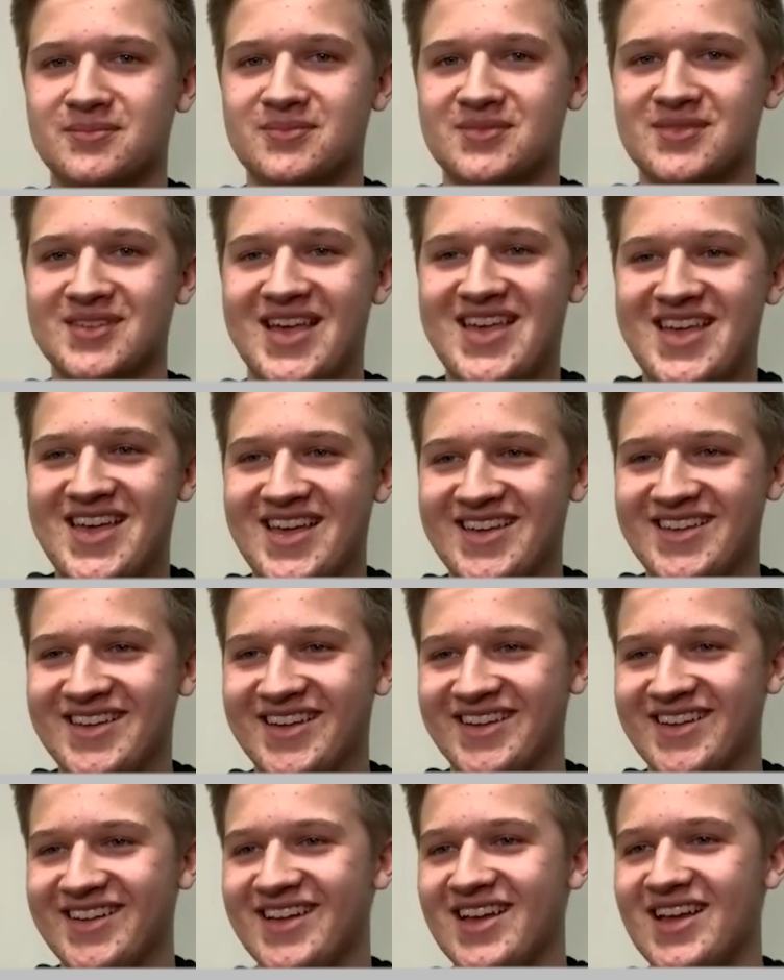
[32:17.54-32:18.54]

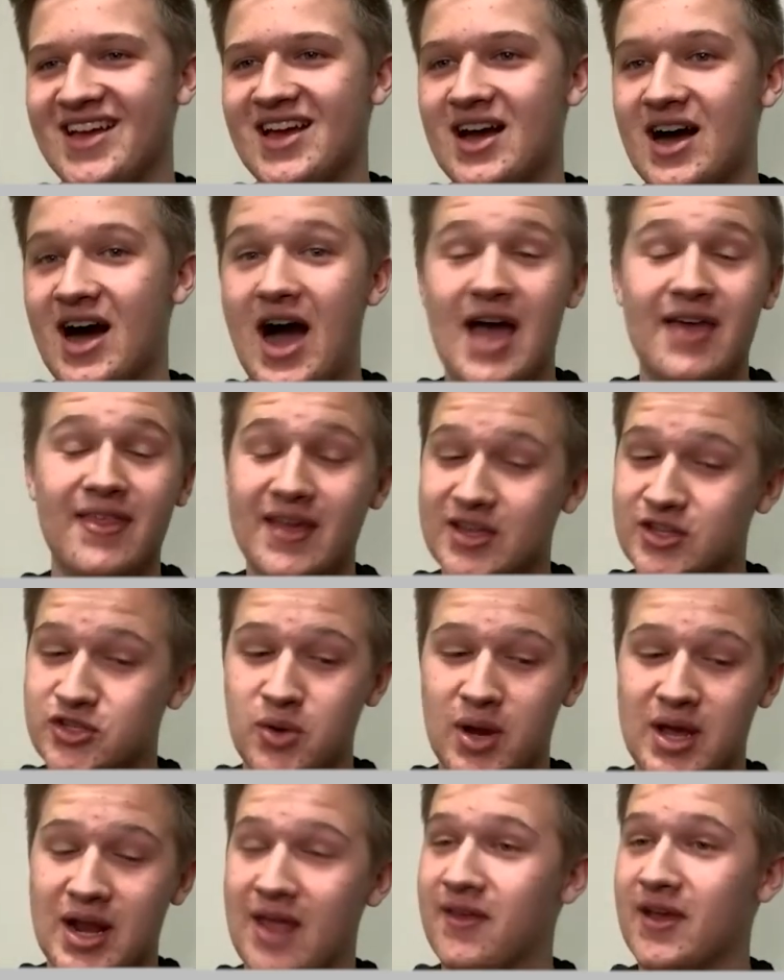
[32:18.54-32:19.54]
I think it's
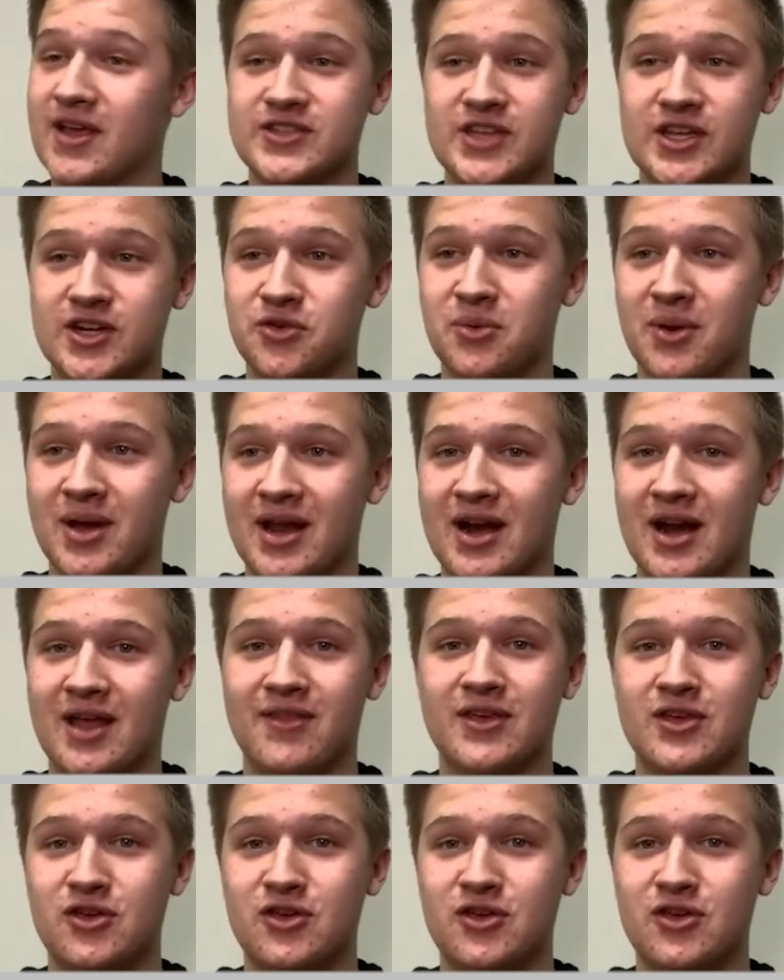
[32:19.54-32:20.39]
great. I think it's underrated. I think